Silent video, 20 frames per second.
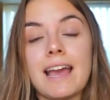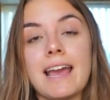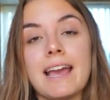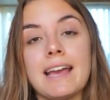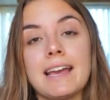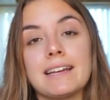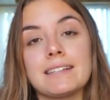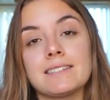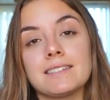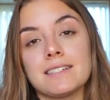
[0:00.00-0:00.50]

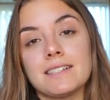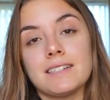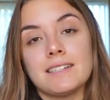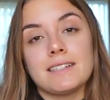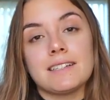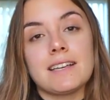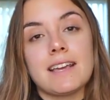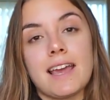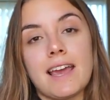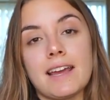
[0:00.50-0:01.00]
And
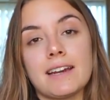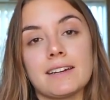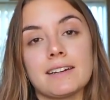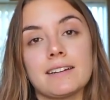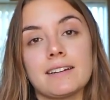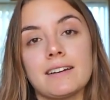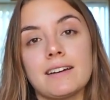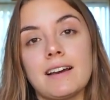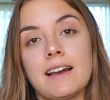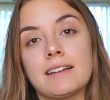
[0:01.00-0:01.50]
in
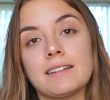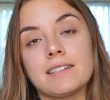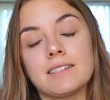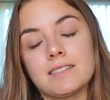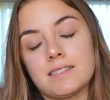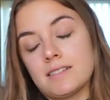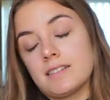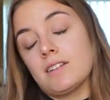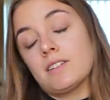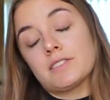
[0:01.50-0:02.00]
Canada, at
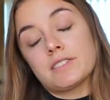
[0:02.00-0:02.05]
least in